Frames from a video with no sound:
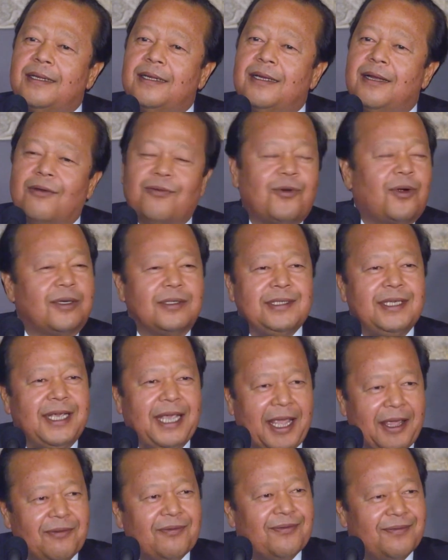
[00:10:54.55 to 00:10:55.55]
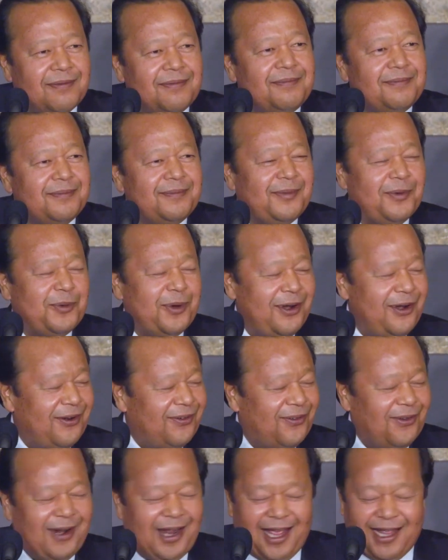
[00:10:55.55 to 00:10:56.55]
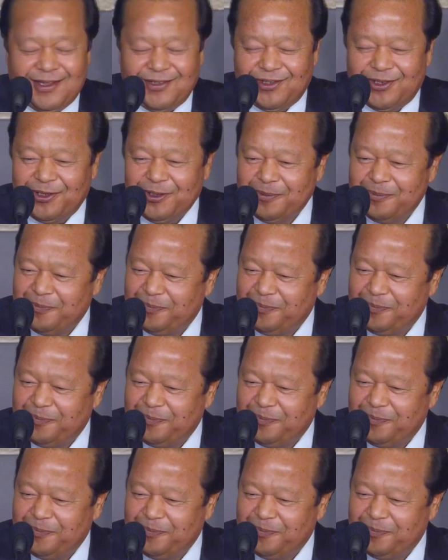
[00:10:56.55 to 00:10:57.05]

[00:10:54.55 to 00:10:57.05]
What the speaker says: of course, he gave a wonderful answer.